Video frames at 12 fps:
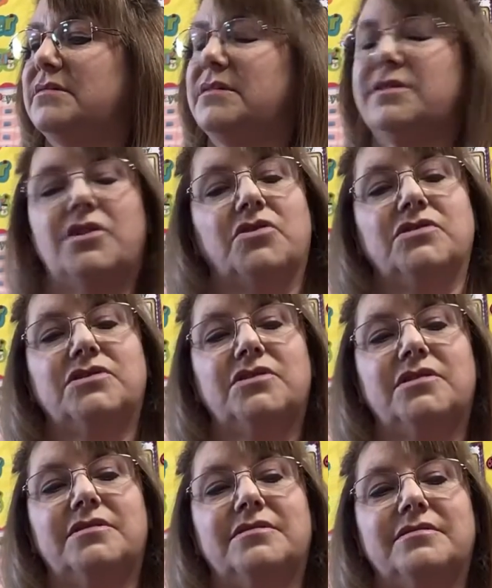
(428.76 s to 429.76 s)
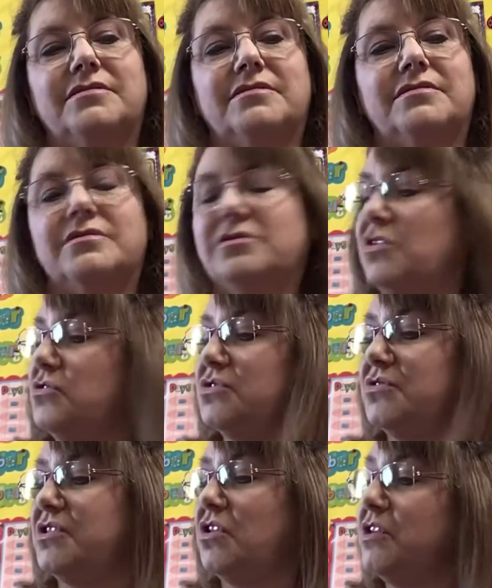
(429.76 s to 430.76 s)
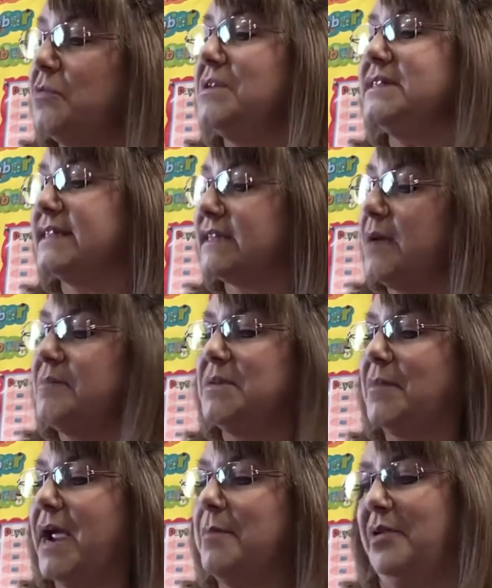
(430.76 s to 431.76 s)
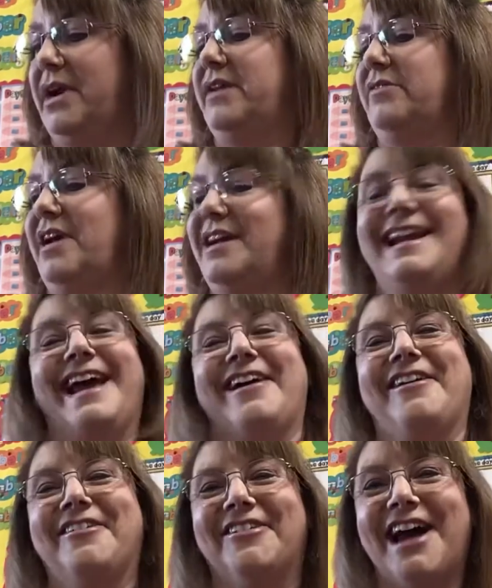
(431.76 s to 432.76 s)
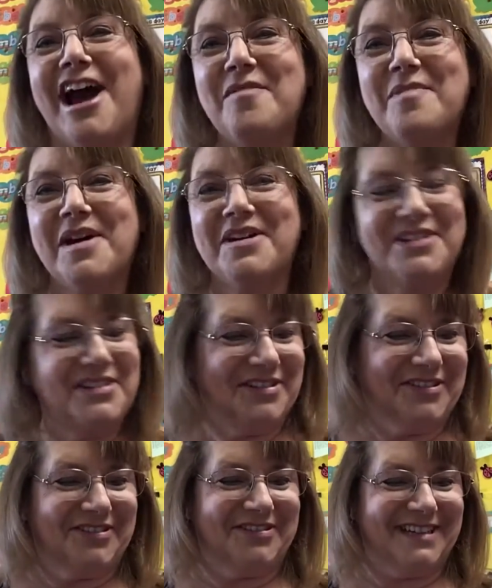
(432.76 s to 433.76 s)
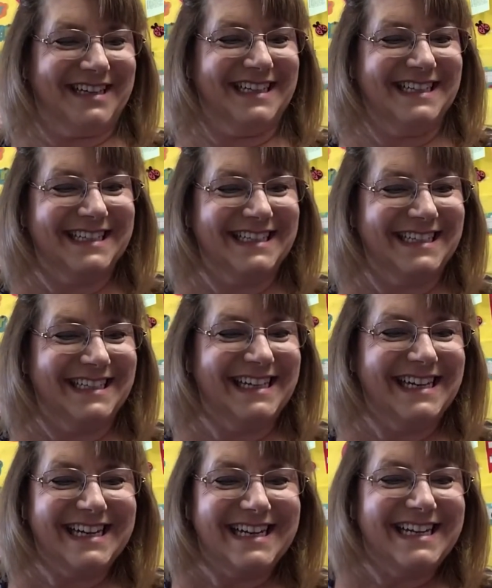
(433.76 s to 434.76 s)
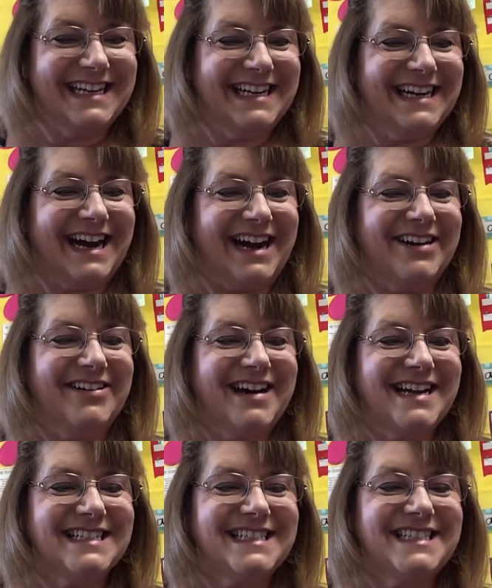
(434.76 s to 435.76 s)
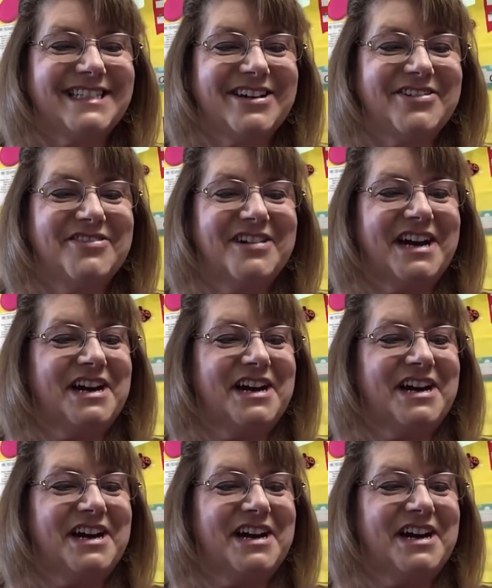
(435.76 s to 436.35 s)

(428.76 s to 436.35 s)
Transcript: Those are the only ones that come to my brain right now. How about you? All right, so